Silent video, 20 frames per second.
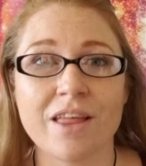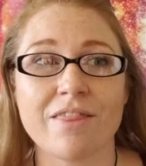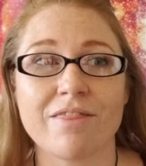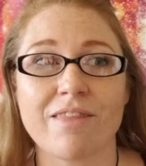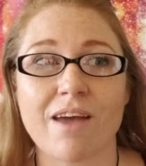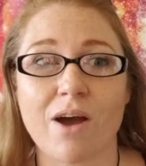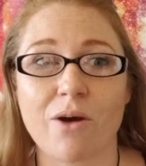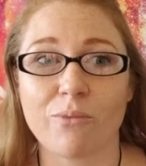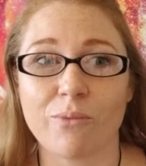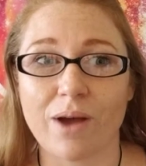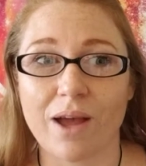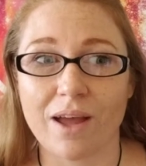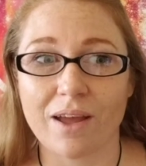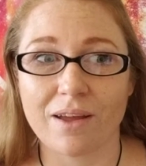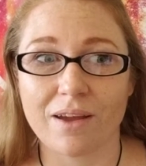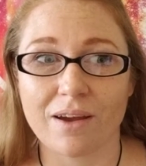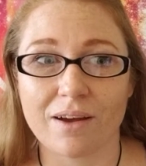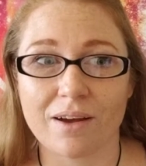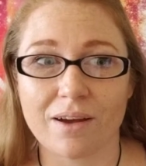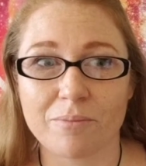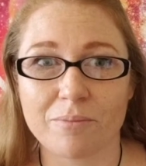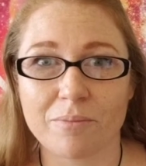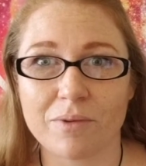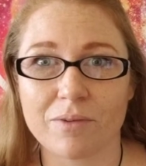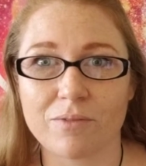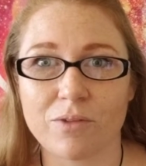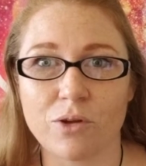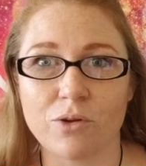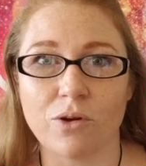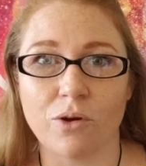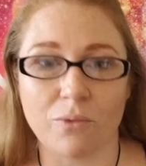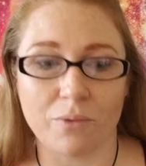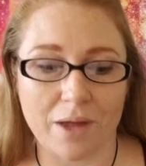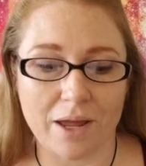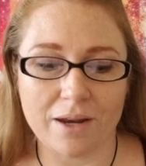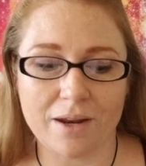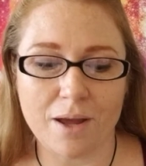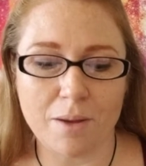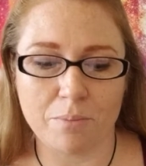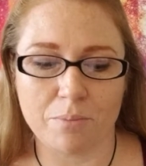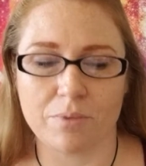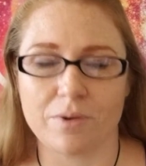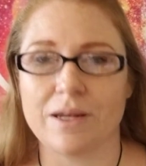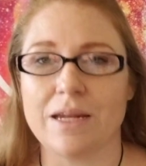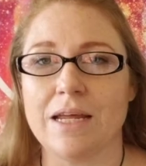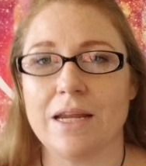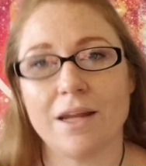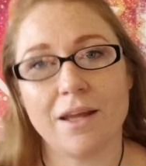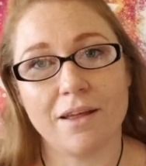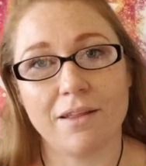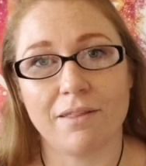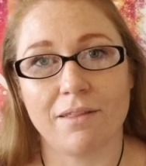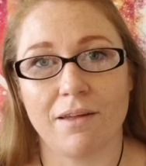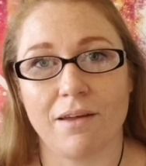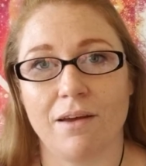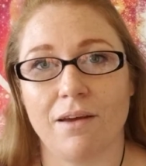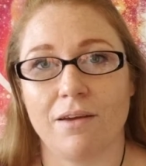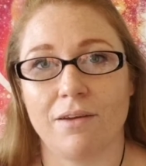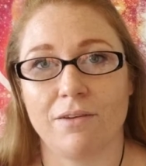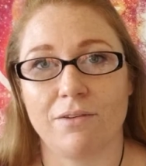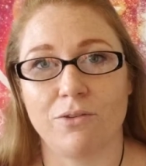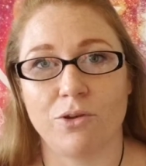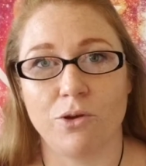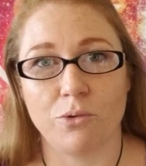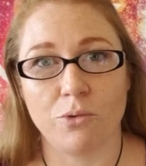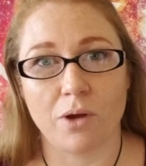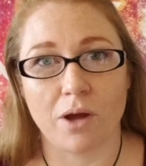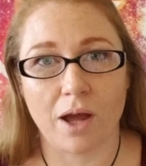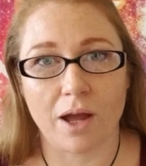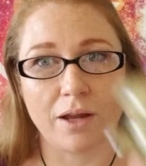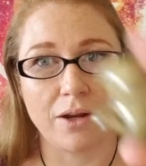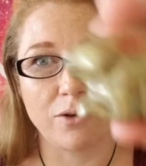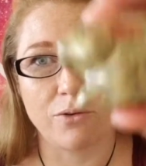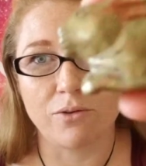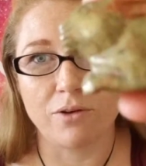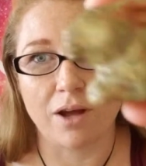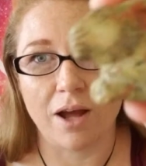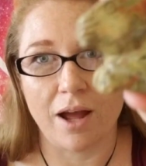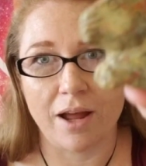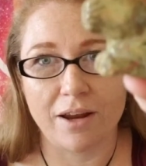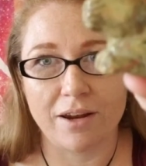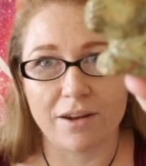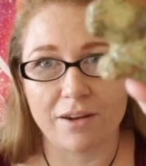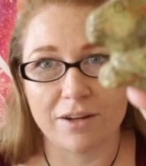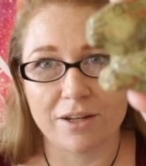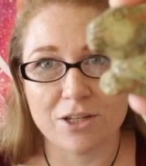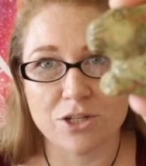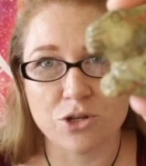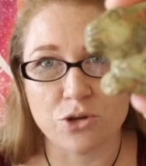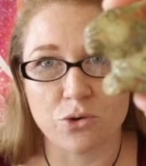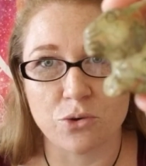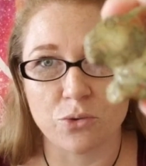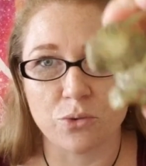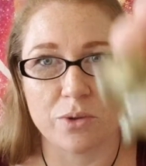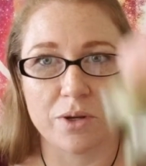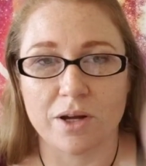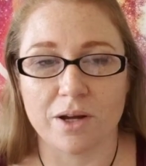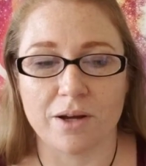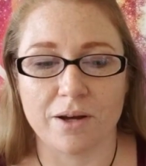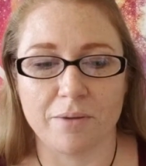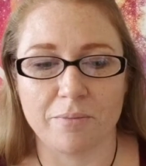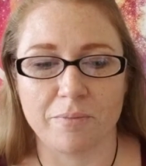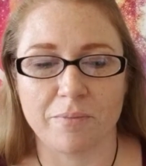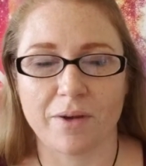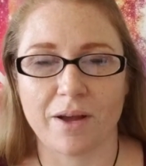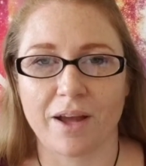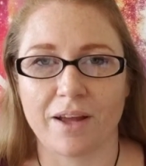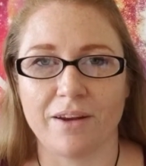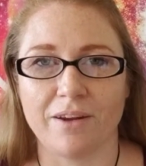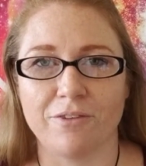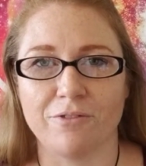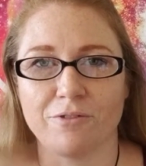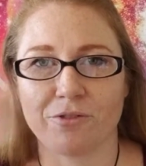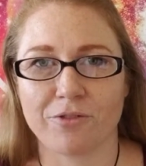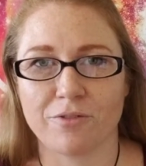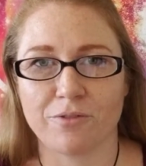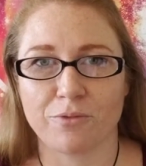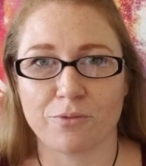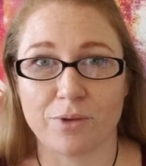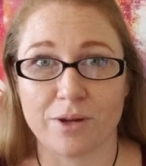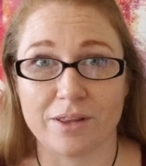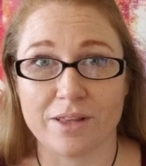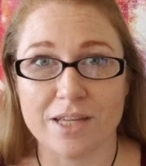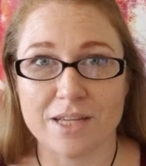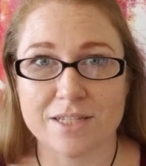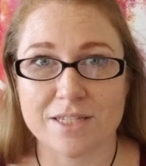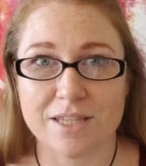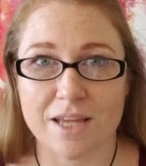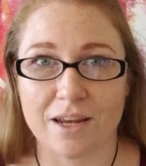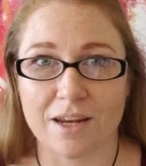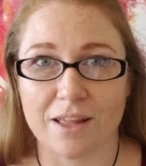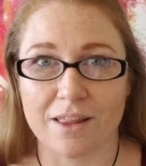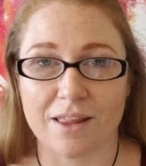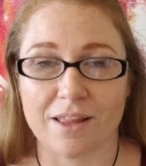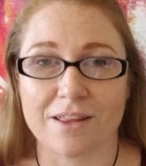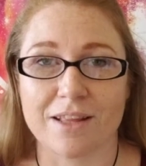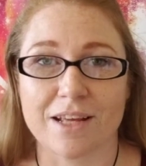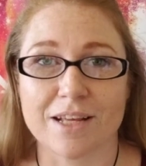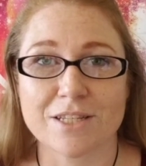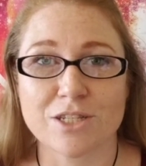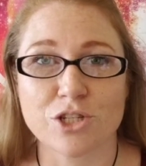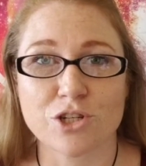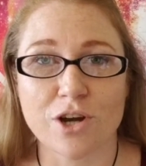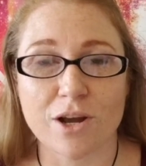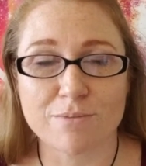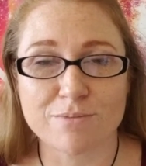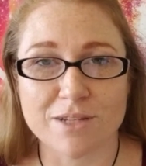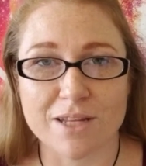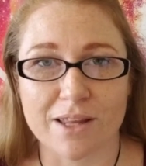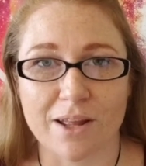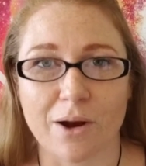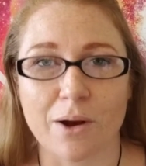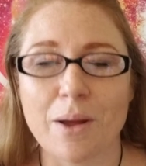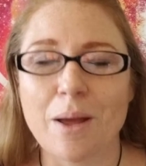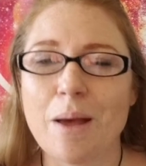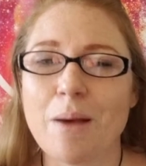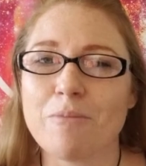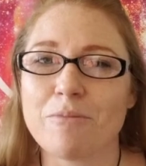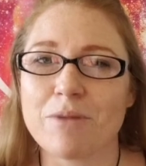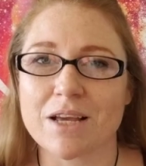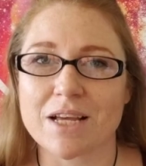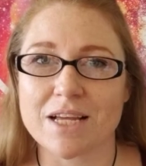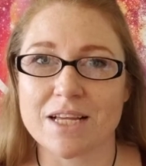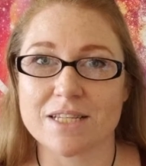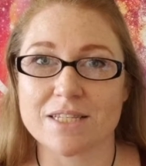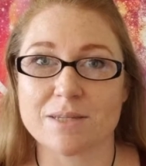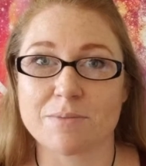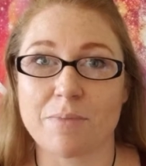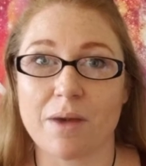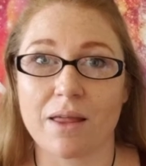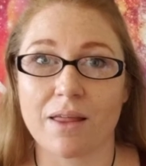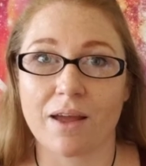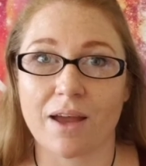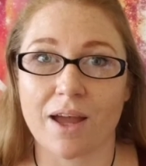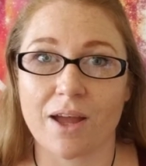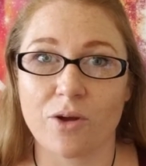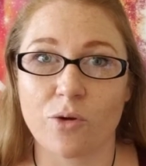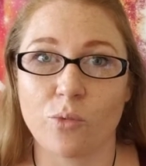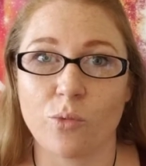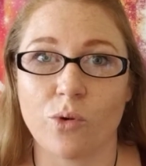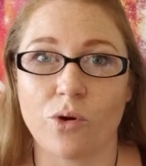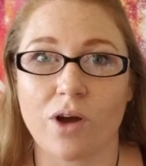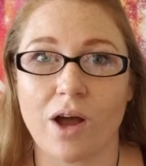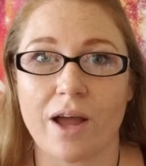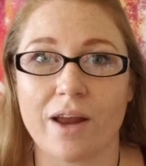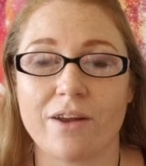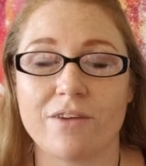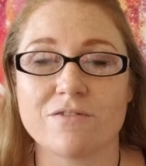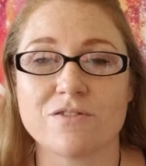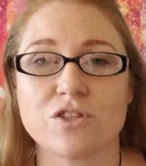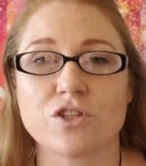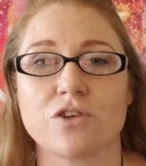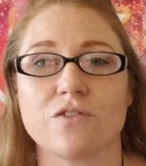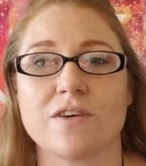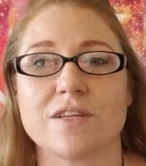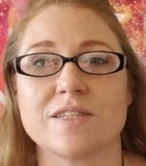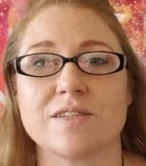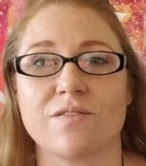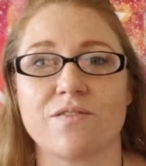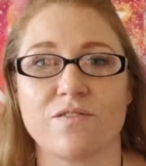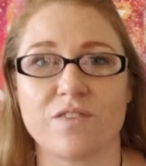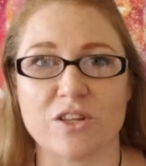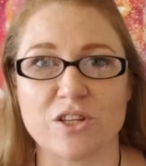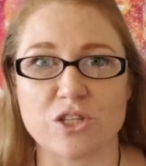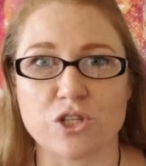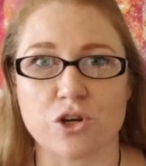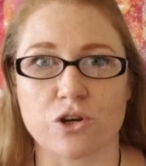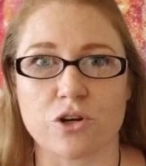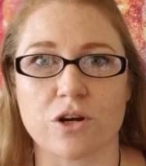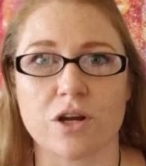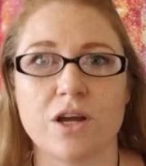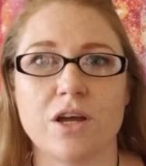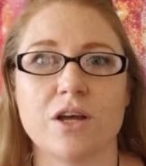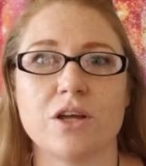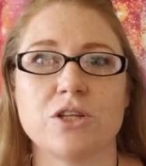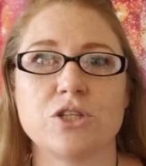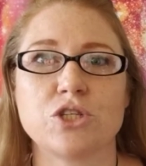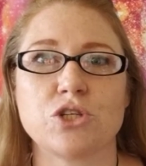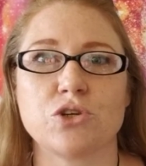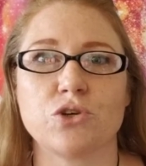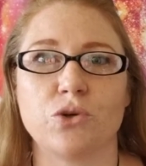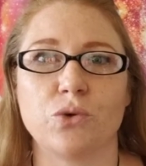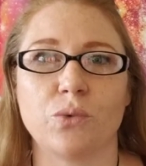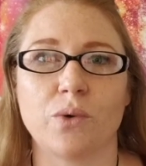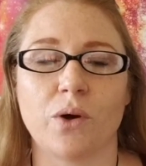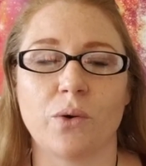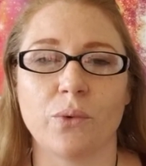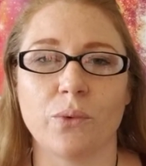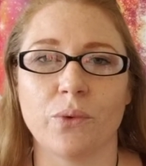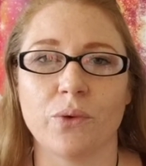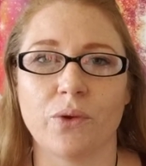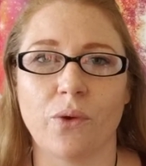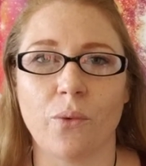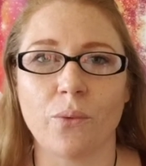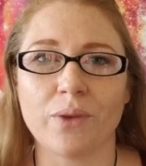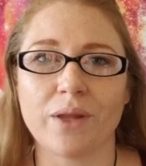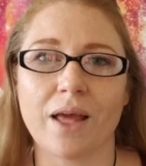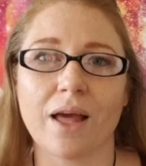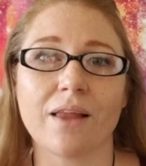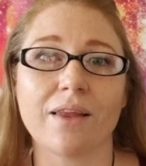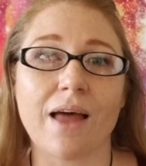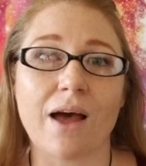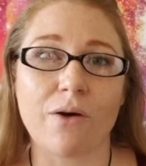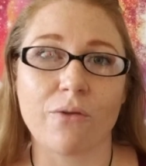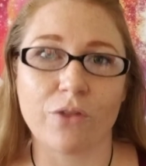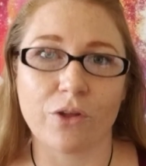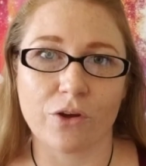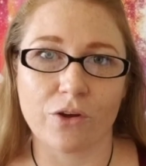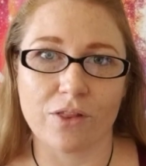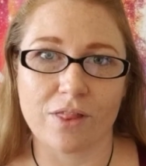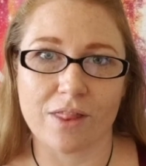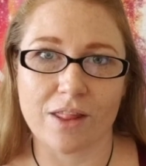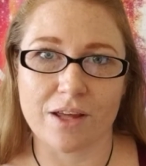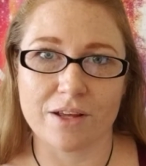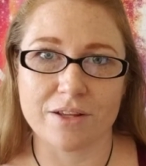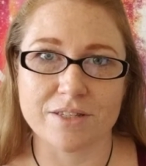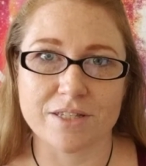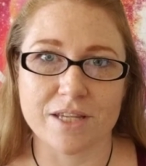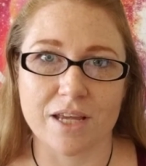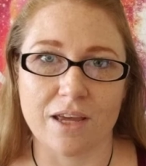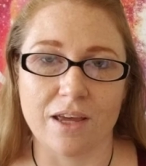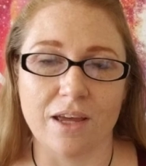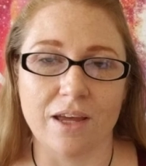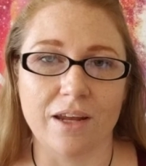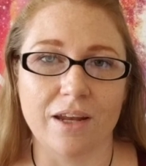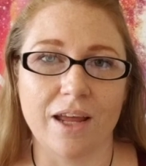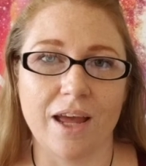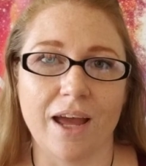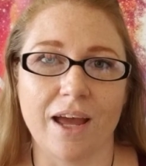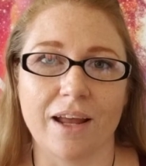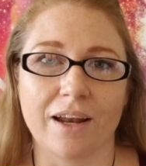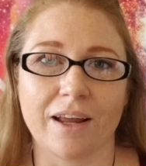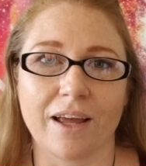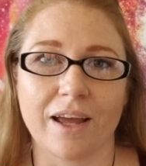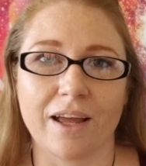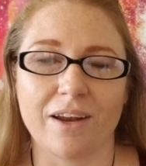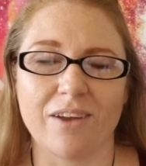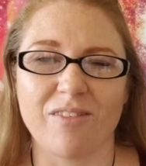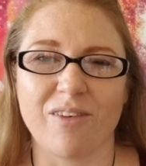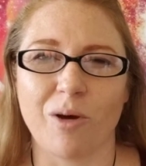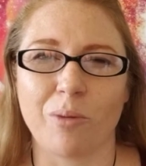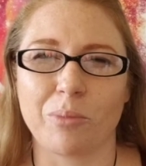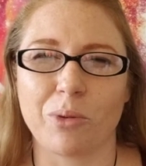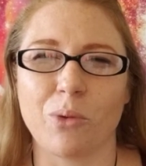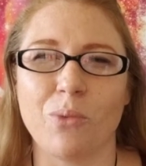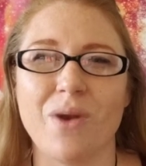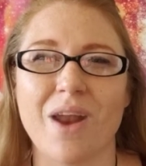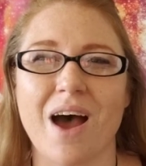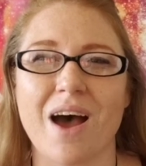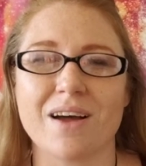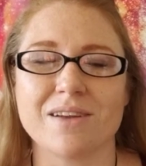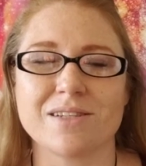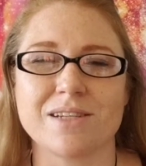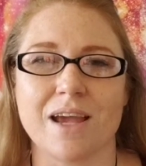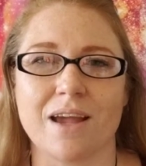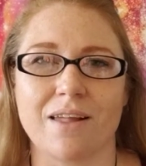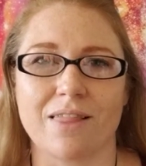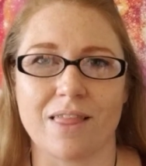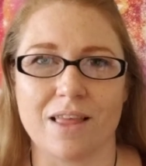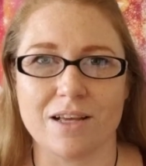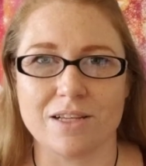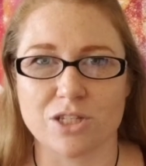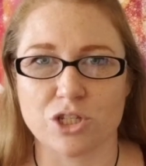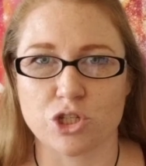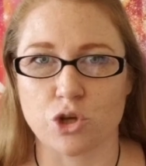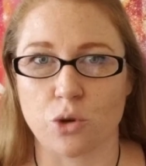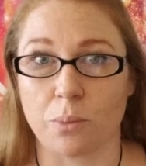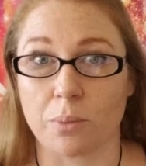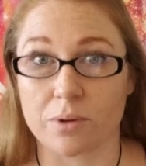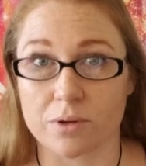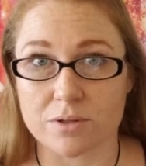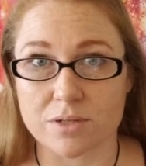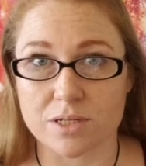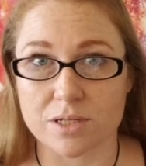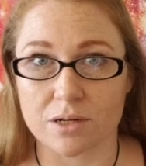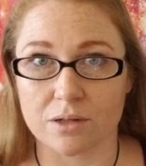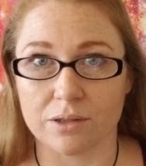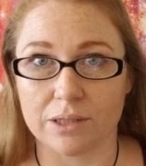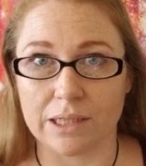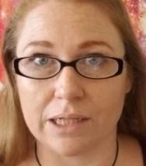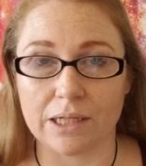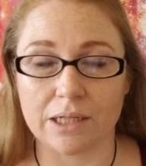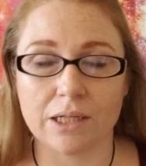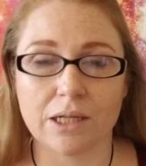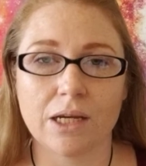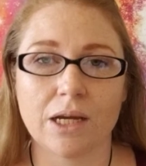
That way you don't end up needing the unakite to kind of release anything that gets trapped in there, because malachite will kind of serve as a filter to only allow the good things in and kind of help you not take things so personally.